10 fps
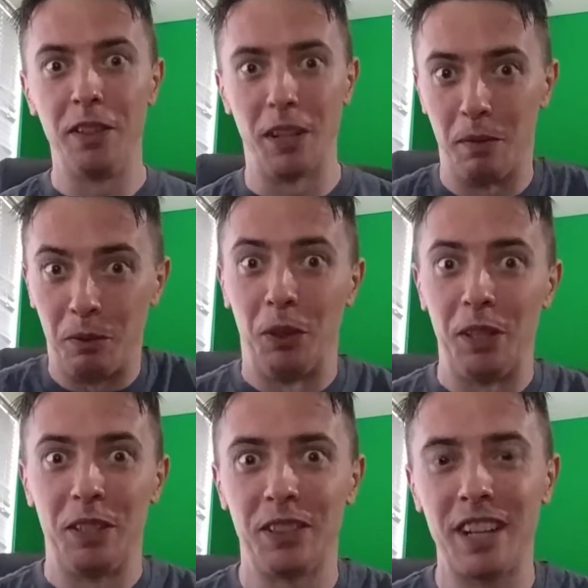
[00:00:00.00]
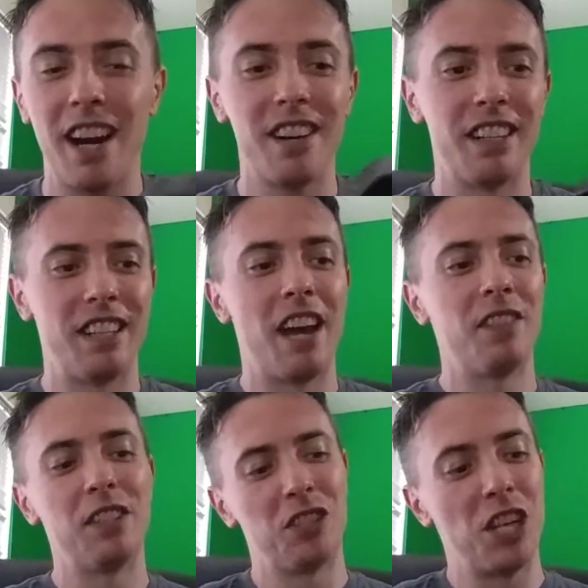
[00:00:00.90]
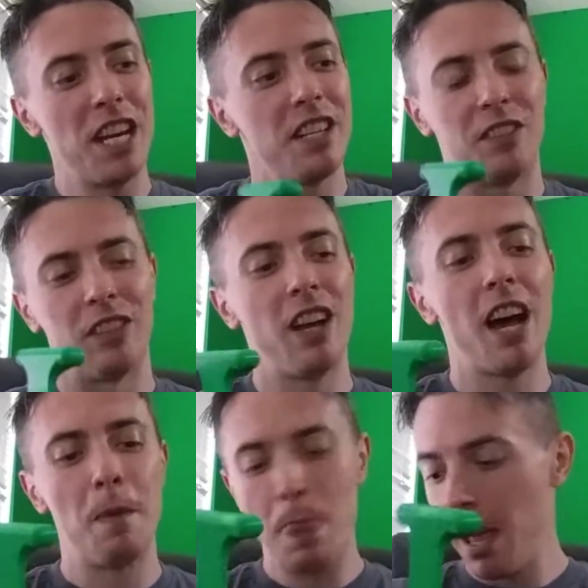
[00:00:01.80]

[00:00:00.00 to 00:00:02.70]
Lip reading: I'm really just tired, and having to shake is a lot.